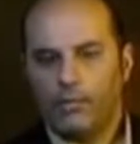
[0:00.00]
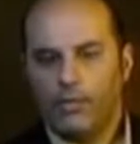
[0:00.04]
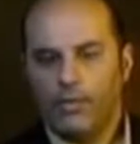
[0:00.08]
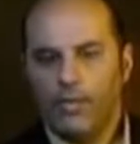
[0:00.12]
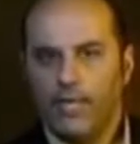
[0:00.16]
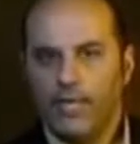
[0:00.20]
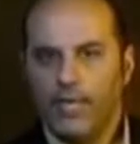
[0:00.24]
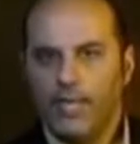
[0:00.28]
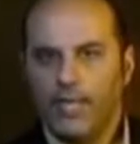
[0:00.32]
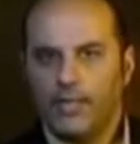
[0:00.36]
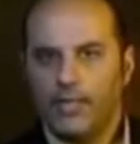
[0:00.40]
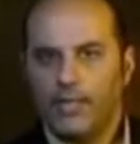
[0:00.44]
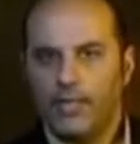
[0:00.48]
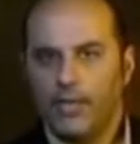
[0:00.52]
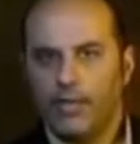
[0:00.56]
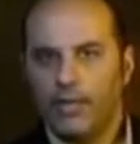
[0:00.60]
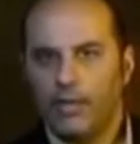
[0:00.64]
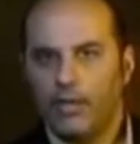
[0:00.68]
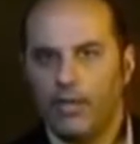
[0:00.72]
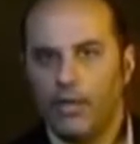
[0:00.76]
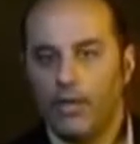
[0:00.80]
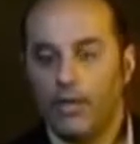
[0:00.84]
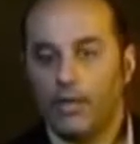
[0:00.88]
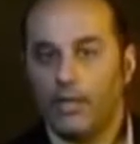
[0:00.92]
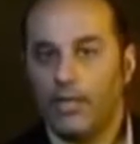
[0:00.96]
and realize how
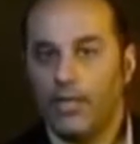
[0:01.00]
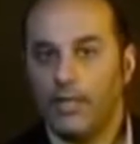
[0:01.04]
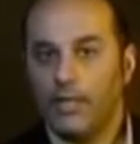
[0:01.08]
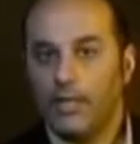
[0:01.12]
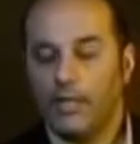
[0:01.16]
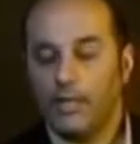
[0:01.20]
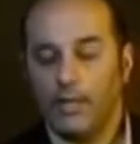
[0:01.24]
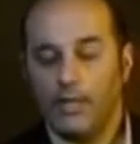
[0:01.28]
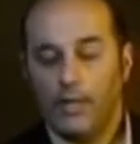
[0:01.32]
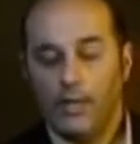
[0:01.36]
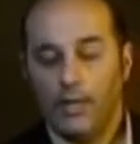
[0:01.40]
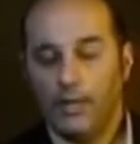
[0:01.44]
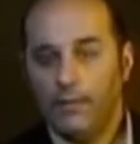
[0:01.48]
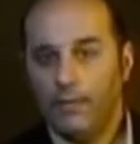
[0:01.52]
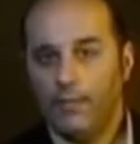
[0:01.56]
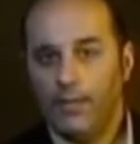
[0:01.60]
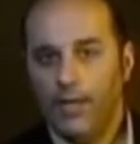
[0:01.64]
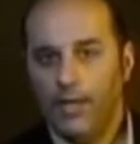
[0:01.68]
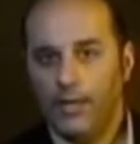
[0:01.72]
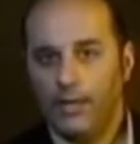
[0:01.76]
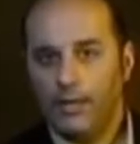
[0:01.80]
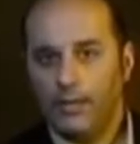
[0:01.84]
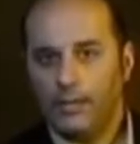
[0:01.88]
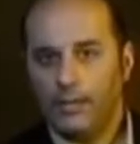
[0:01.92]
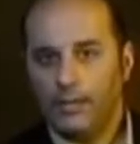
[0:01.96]
the gods had to
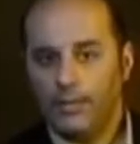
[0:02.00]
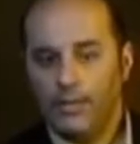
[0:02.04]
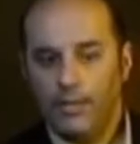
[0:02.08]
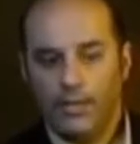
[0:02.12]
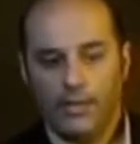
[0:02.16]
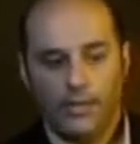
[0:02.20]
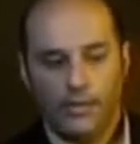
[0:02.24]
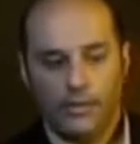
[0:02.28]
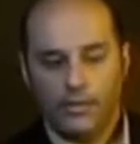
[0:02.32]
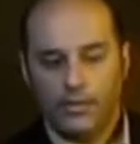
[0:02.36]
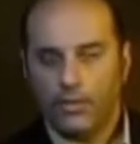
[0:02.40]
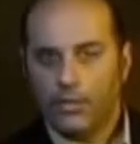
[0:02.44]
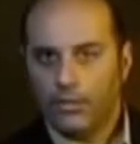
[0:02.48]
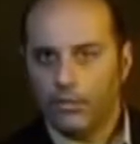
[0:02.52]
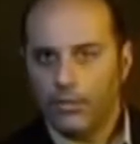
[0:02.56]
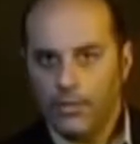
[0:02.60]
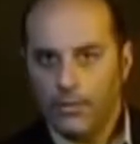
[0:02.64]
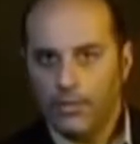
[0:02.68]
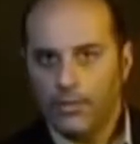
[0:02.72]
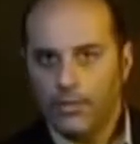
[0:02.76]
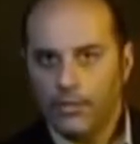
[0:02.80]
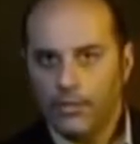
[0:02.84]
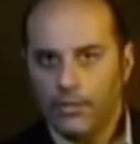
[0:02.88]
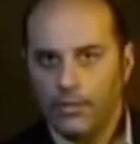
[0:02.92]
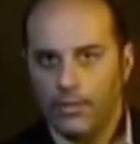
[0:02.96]
fight them. And there's
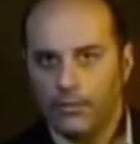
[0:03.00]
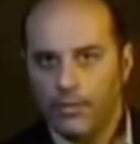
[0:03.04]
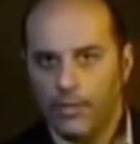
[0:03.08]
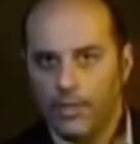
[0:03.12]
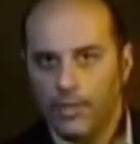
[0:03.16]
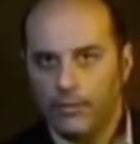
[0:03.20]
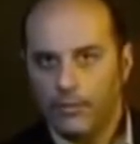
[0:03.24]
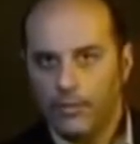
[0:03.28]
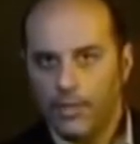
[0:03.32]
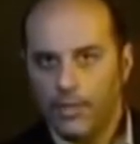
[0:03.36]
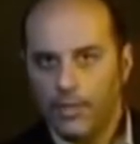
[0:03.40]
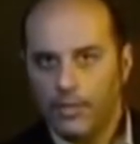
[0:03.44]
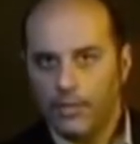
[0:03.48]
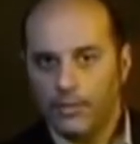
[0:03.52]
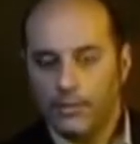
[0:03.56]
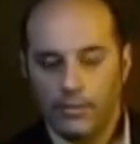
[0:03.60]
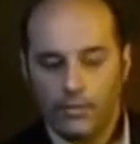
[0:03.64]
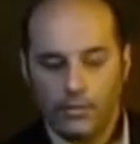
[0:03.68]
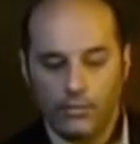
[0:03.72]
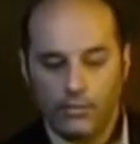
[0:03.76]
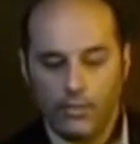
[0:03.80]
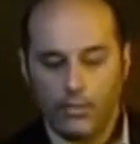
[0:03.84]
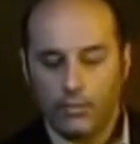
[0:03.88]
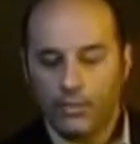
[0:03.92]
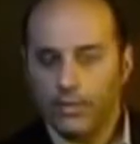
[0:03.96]
descriptions of these beings,
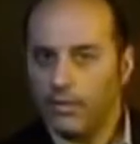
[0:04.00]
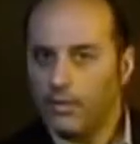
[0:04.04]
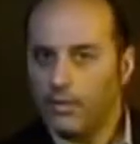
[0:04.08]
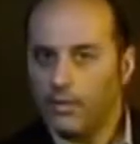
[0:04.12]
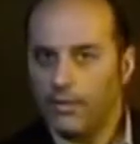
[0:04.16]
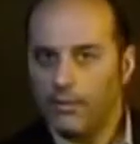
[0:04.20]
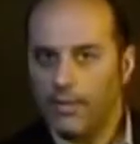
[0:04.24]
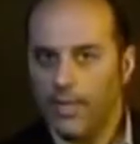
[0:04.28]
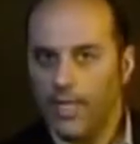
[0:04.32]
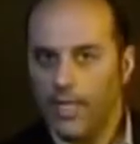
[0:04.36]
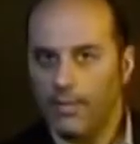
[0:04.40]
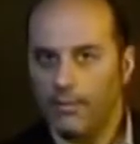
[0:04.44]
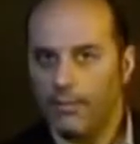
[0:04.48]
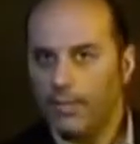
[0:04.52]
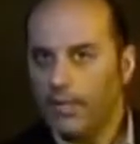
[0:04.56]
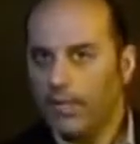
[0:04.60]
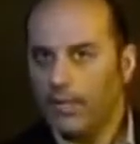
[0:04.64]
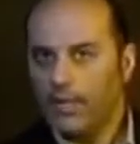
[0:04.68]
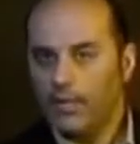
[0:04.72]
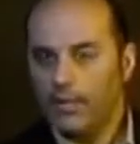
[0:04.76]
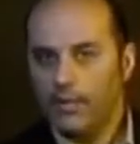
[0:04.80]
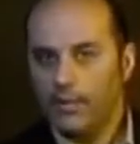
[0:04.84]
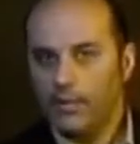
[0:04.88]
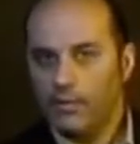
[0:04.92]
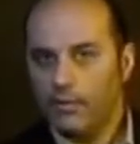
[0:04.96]
descriptions of them,
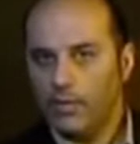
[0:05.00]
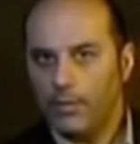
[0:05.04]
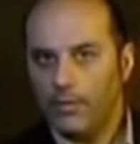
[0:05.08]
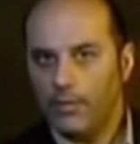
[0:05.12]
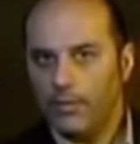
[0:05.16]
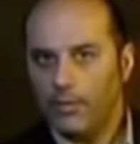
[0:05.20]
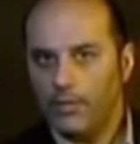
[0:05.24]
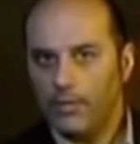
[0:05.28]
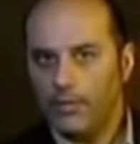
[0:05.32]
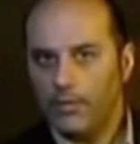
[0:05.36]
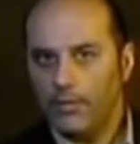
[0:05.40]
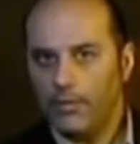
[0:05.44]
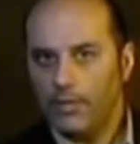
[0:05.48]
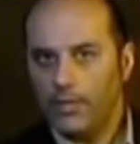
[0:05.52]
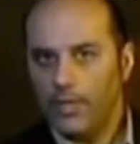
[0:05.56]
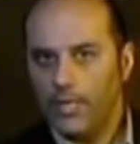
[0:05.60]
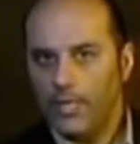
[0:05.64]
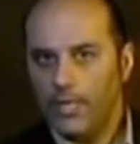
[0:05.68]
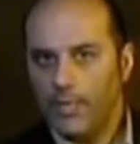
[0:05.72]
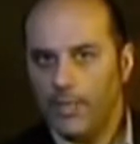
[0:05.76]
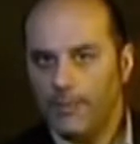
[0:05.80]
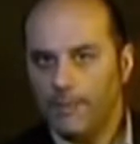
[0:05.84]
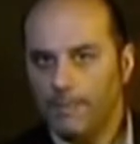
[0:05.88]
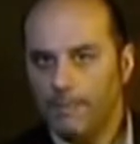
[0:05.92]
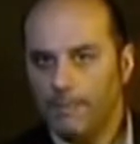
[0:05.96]
descriptions of their
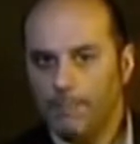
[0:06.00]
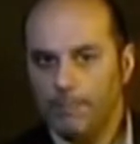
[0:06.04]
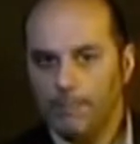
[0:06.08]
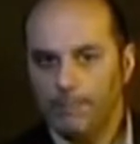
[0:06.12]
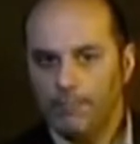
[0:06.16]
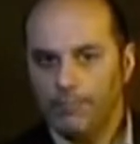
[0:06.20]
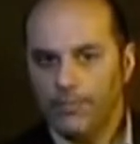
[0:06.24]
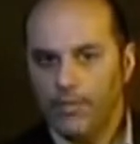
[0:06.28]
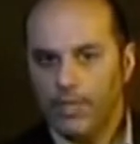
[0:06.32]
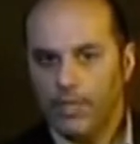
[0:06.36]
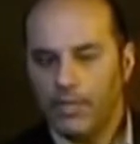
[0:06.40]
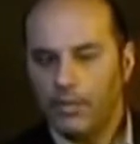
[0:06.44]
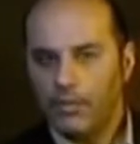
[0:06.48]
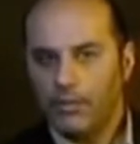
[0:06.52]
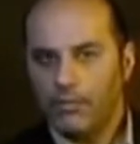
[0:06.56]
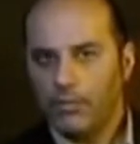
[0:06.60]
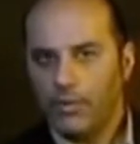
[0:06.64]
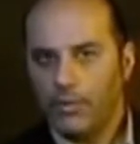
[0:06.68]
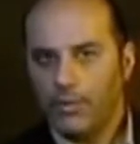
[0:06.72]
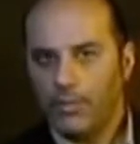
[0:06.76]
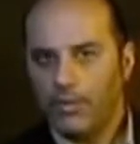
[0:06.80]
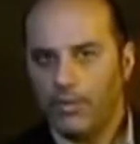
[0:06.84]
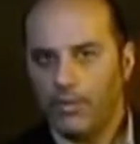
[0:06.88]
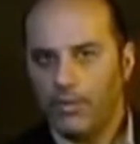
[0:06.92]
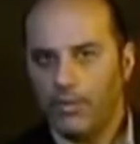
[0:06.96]
king,
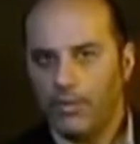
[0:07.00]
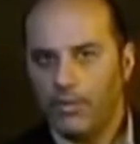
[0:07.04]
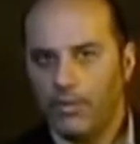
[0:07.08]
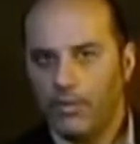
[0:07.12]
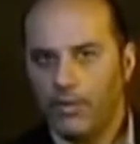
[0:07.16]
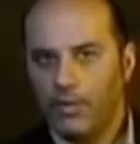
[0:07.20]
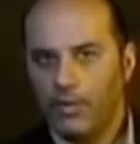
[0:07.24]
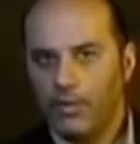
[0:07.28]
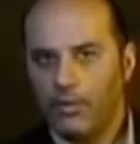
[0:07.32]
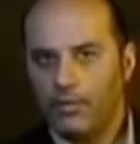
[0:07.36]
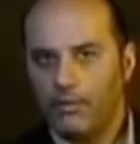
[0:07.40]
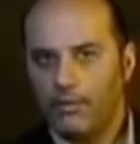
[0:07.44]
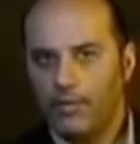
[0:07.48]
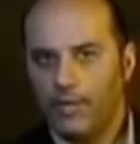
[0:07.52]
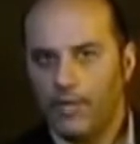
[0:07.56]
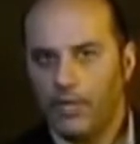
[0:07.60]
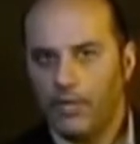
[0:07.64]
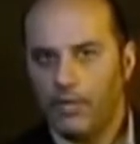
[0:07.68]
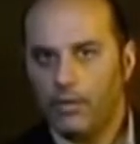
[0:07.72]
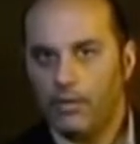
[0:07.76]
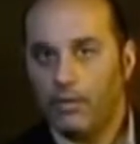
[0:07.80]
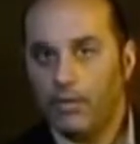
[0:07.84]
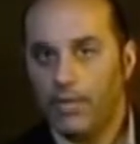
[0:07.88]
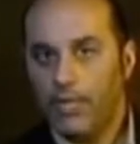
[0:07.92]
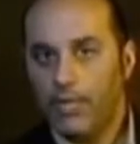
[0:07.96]
description of
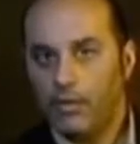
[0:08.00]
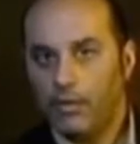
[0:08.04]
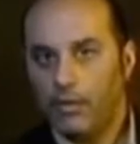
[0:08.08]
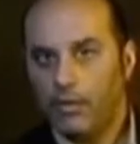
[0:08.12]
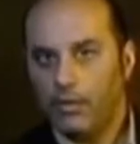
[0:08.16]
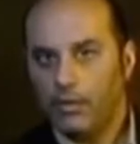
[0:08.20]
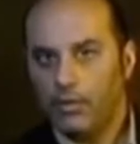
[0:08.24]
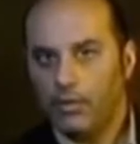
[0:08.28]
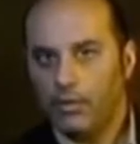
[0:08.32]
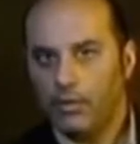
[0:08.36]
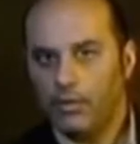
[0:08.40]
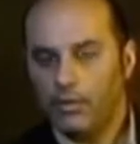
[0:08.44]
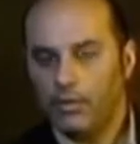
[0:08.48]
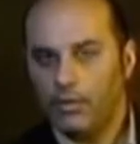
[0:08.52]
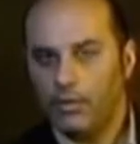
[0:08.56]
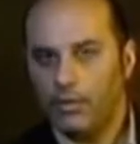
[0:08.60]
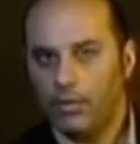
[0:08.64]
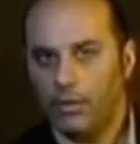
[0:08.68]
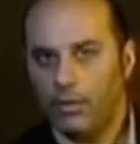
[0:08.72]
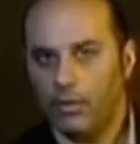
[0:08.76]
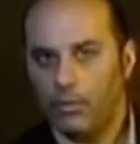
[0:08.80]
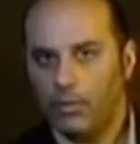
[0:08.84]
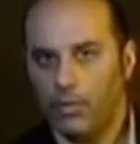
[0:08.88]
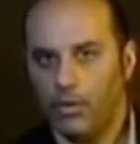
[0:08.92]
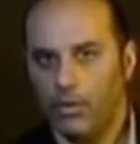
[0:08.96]
their heroes or so
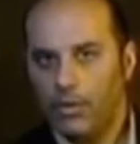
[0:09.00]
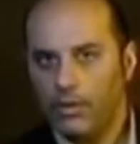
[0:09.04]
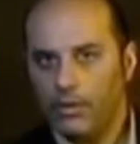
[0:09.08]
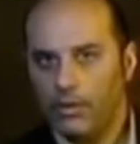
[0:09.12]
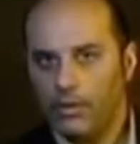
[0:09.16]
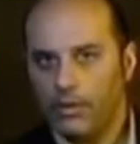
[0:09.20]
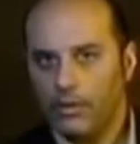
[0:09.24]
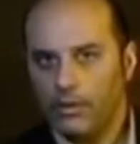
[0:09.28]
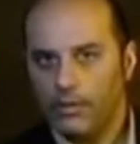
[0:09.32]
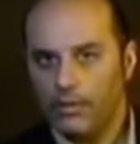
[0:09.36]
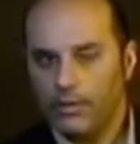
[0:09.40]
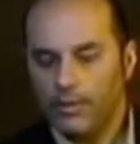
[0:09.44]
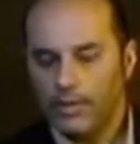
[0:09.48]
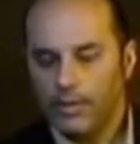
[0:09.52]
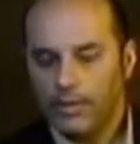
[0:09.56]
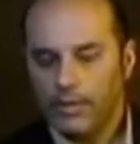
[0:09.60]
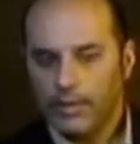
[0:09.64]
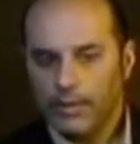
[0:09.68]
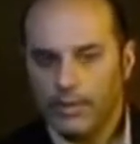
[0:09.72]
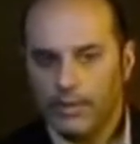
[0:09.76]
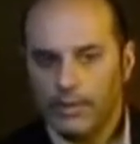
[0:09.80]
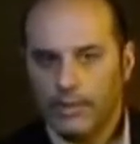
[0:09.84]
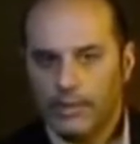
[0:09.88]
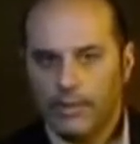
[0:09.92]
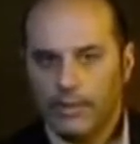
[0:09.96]
called warriors.
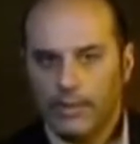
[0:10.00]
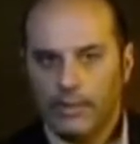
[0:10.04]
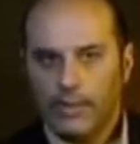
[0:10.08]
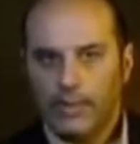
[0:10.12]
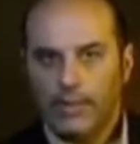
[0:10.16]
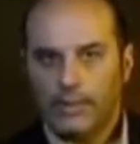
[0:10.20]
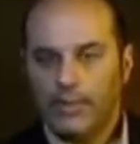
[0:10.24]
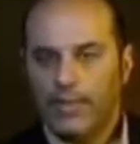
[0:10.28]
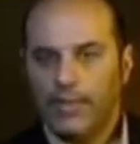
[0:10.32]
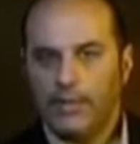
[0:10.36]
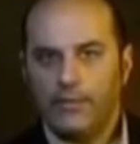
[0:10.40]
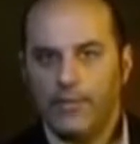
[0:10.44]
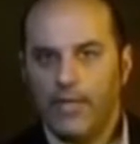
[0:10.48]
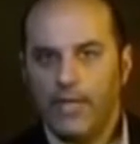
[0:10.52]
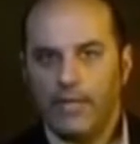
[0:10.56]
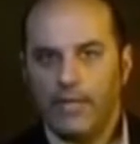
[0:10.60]
It makes